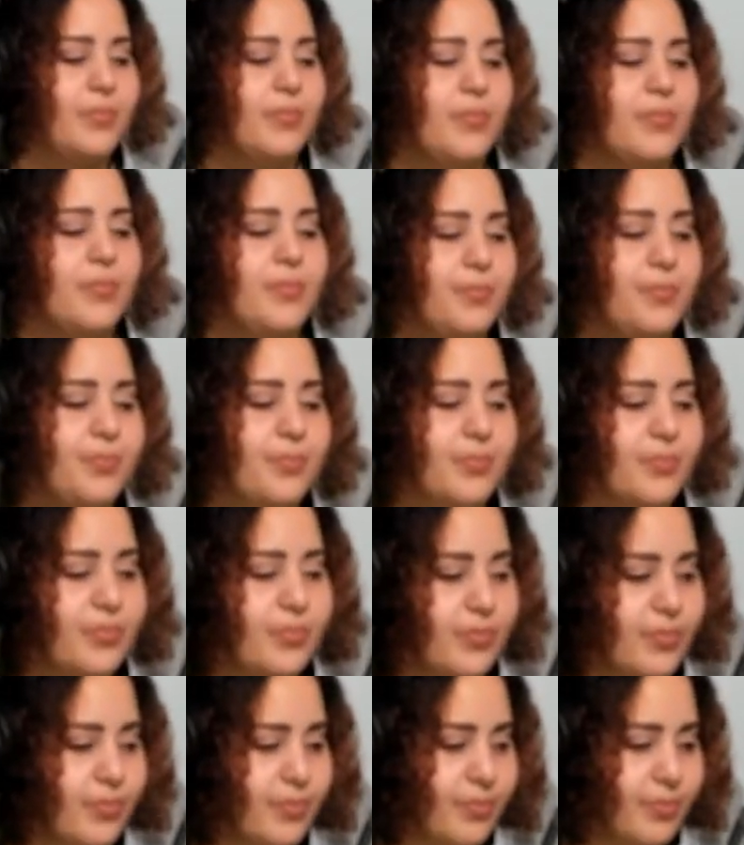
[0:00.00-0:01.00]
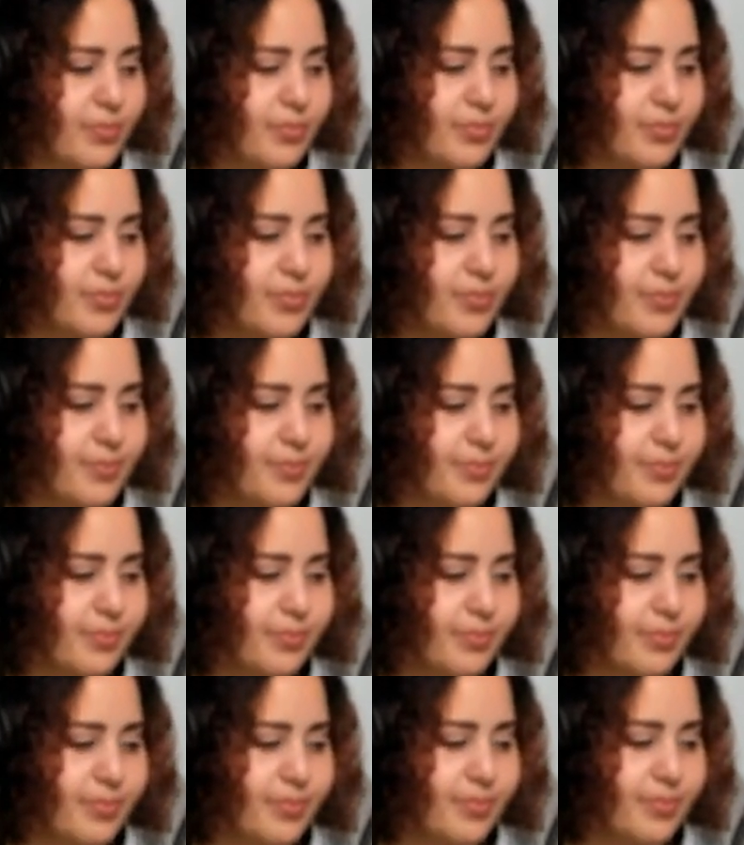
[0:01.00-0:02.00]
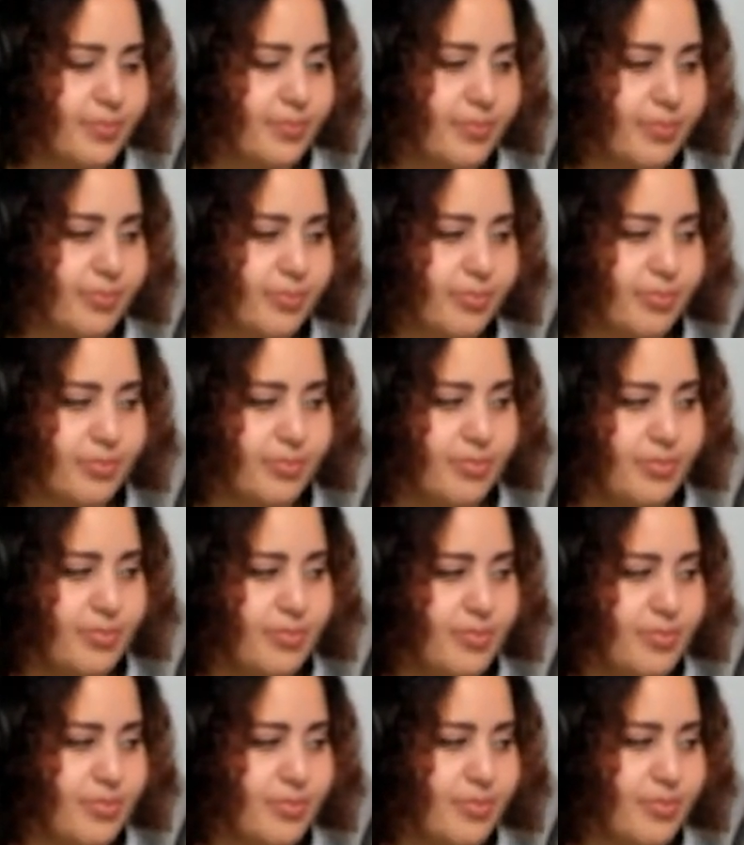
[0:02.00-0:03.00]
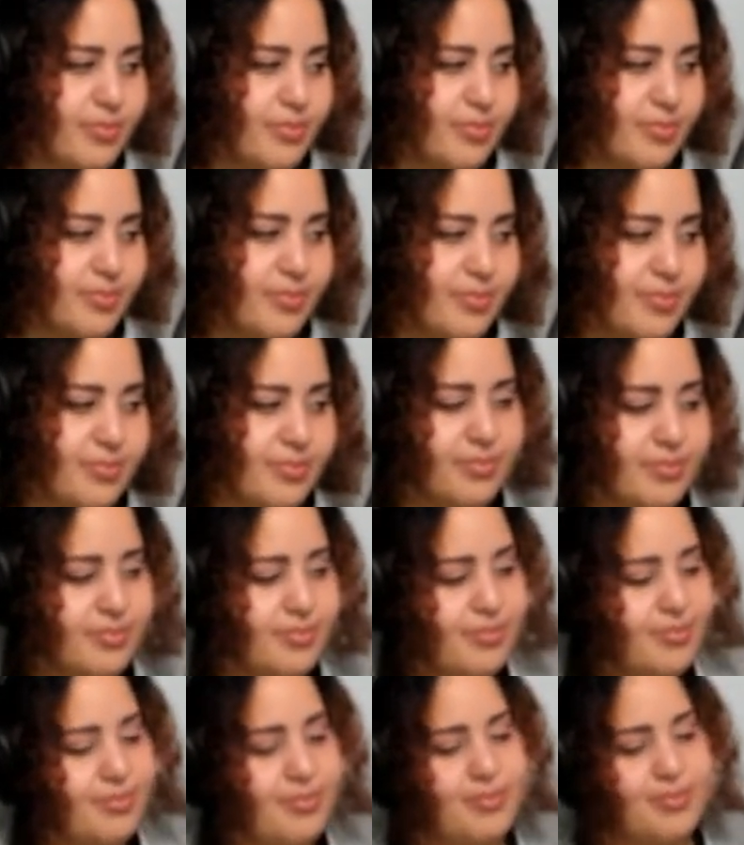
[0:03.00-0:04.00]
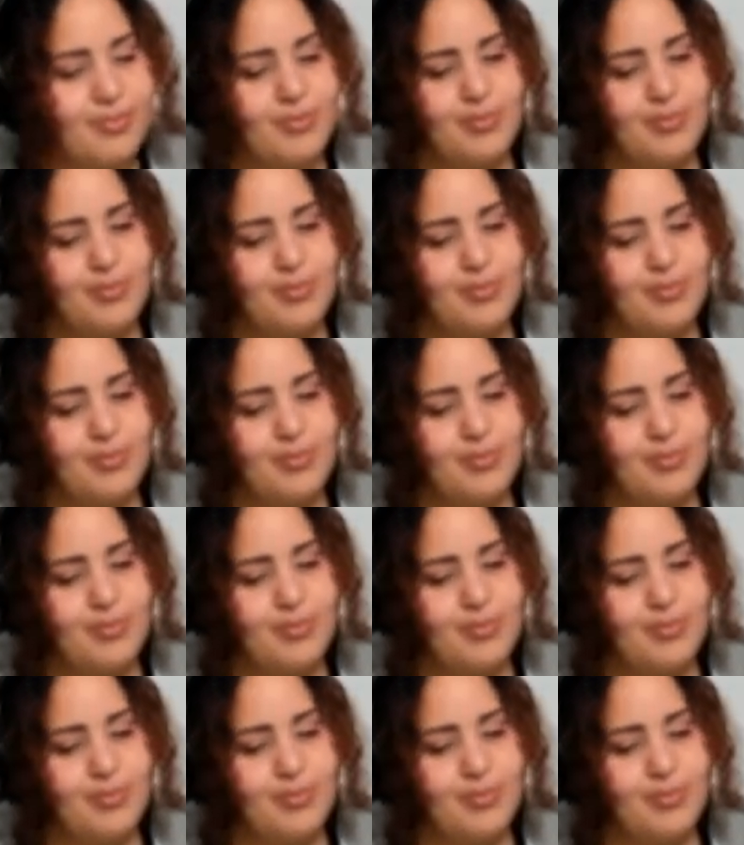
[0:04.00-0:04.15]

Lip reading: This person isn't speaking.